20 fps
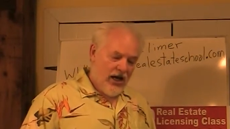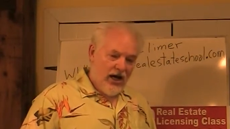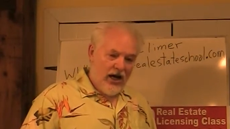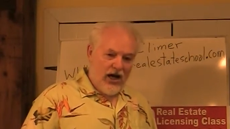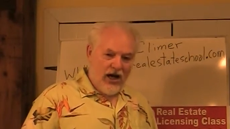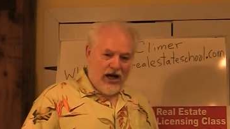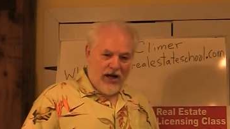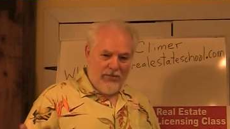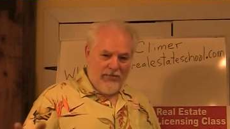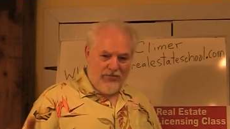
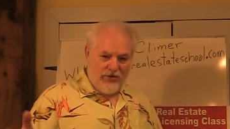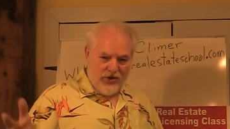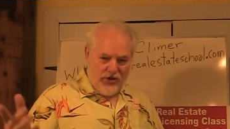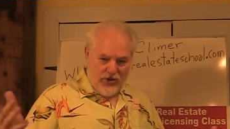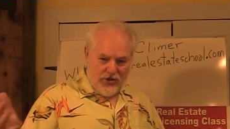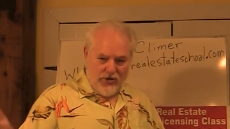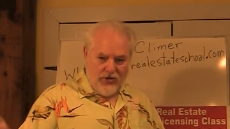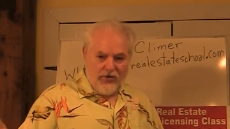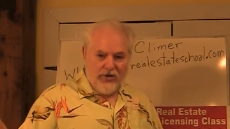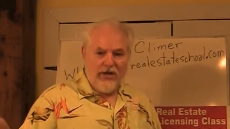up
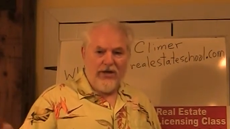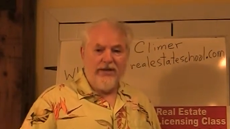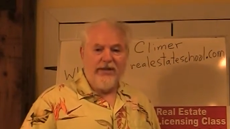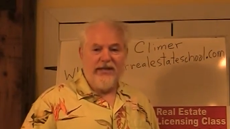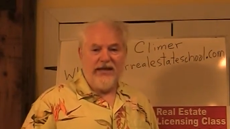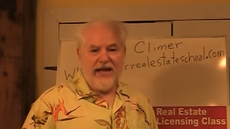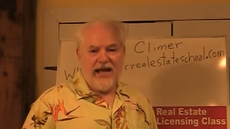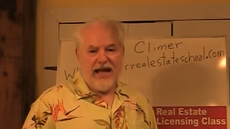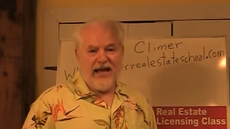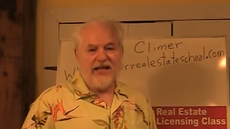to
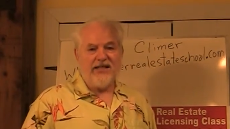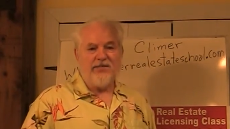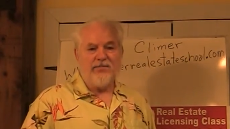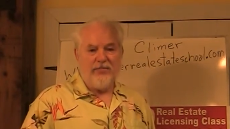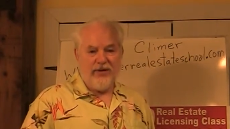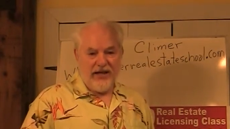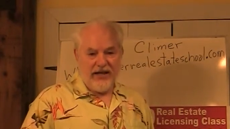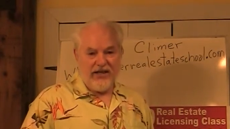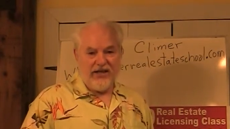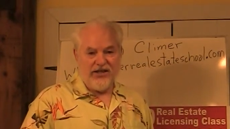the next
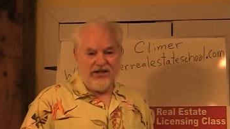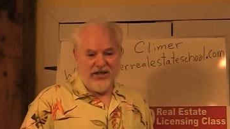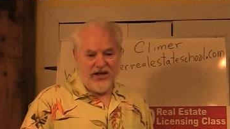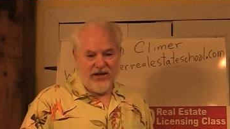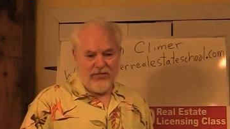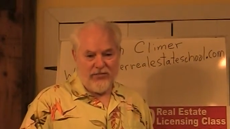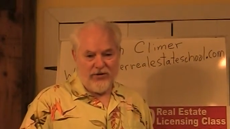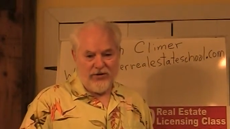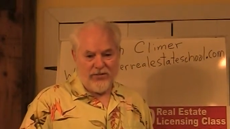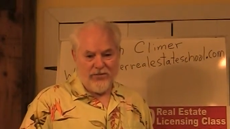biggest
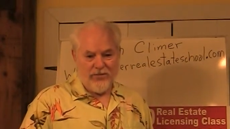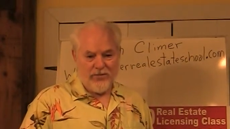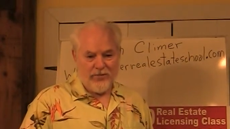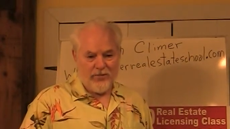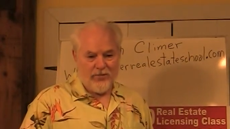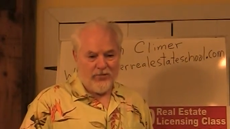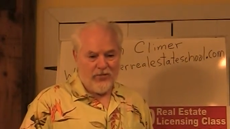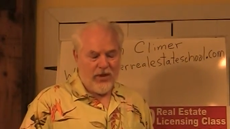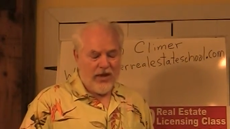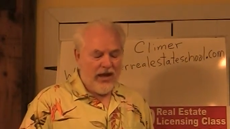number.
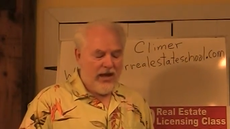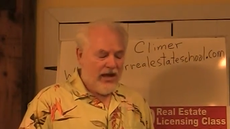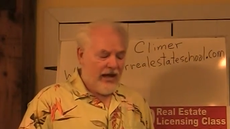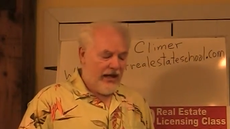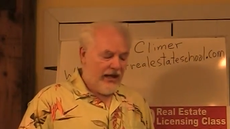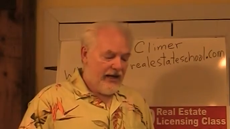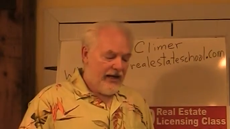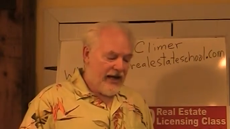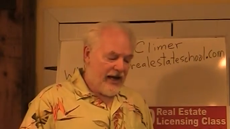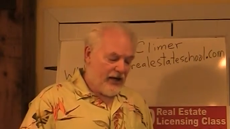
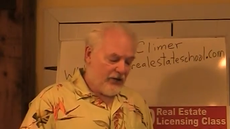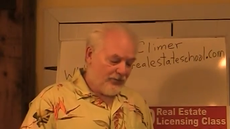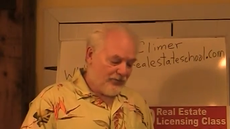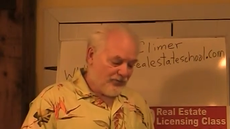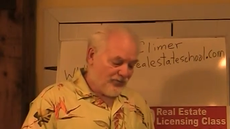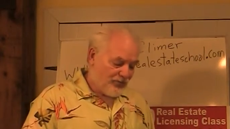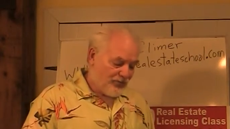Now,